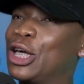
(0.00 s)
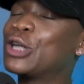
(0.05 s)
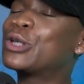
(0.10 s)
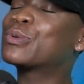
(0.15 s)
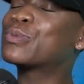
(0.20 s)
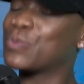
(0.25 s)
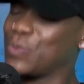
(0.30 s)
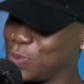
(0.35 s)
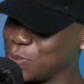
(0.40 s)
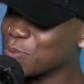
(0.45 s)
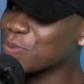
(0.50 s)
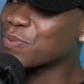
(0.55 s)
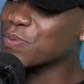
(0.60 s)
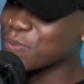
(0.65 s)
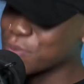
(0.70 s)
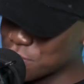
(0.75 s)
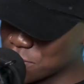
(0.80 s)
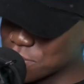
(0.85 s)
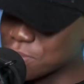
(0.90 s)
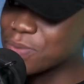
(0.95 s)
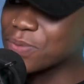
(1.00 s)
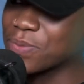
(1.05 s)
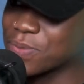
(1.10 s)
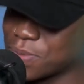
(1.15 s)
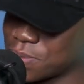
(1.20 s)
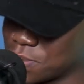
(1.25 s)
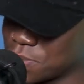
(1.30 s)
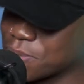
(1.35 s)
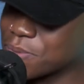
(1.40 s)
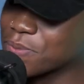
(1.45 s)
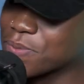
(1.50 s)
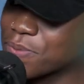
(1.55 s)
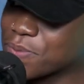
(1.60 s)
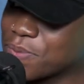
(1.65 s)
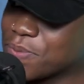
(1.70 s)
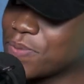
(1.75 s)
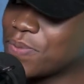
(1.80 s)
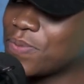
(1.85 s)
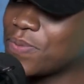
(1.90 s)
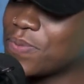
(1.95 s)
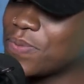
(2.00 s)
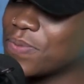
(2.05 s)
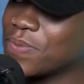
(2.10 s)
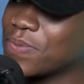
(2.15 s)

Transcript: Very crucial. Kagiso, you've been amazing. You've been